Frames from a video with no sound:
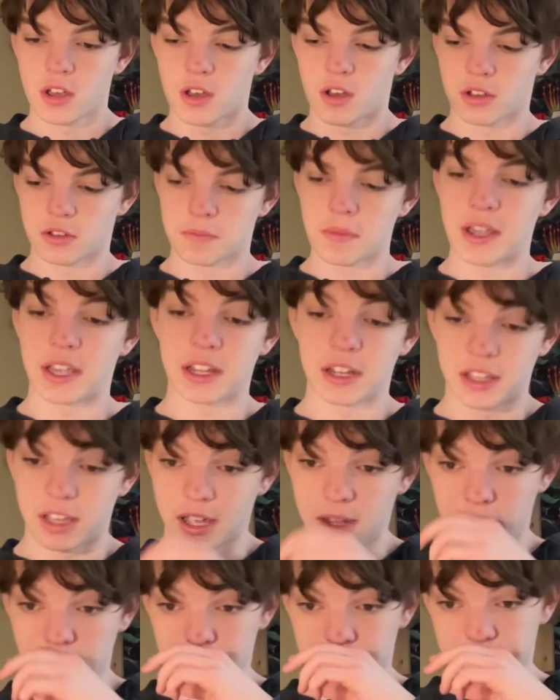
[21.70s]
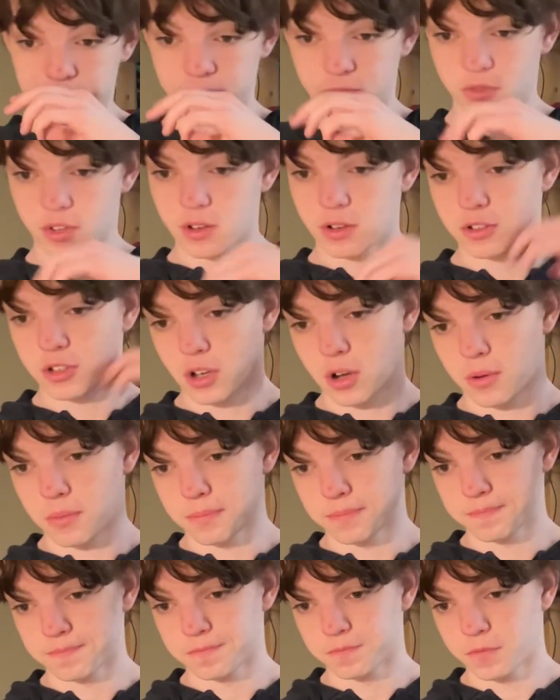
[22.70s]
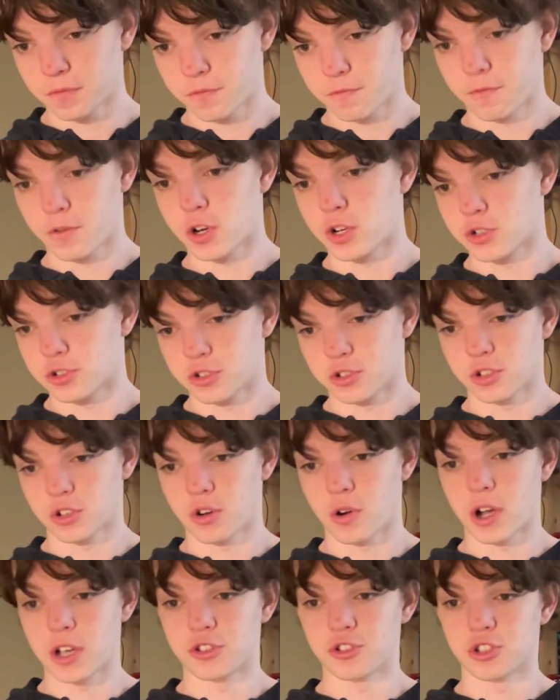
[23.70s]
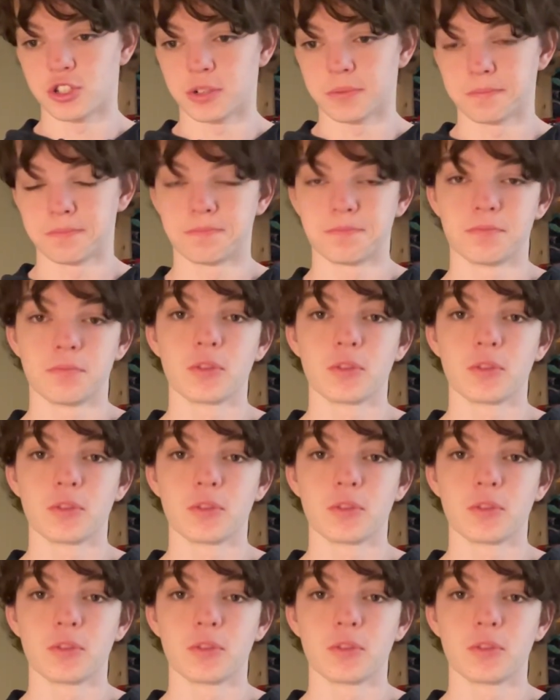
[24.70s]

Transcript: Let's make it good. So, first question.